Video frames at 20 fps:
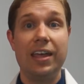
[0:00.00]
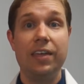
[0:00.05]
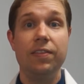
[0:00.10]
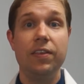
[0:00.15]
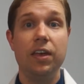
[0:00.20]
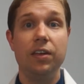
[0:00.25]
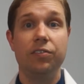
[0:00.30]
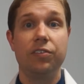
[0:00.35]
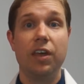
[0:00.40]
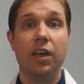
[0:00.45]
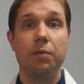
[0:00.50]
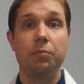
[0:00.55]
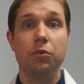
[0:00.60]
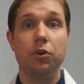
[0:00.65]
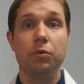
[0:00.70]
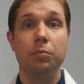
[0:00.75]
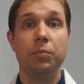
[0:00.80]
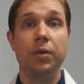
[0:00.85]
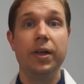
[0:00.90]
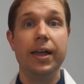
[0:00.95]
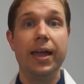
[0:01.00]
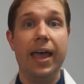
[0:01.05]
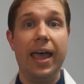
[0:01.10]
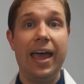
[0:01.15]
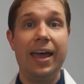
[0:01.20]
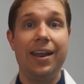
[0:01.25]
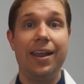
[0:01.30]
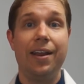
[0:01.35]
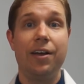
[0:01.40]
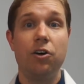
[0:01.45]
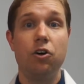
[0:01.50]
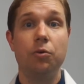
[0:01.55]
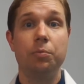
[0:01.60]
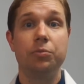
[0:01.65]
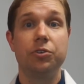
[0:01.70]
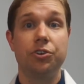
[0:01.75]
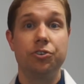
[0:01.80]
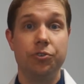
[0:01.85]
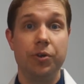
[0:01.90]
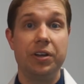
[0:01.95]
in the exam room and at
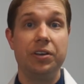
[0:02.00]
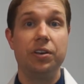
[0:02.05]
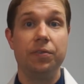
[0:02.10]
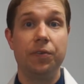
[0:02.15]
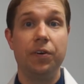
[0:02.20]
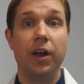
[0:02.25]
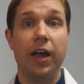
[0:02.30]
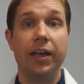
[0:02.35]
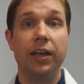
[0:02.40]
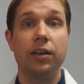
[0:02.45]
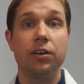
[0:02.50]
home to treat different eye